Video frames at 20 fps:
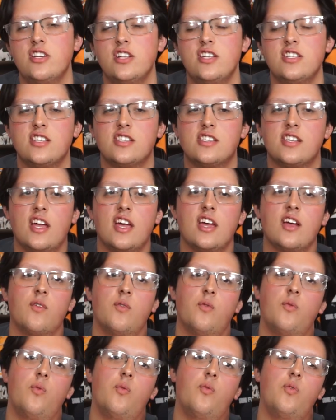is like,
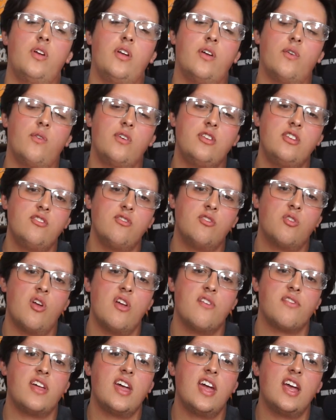when you
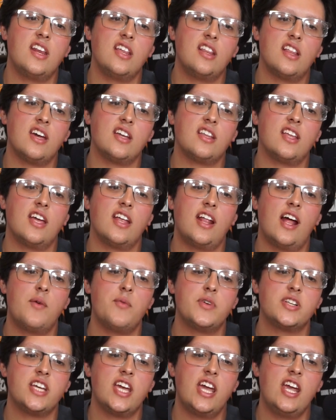crave candy like that, how
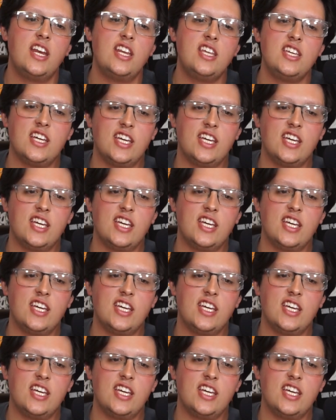much candy are you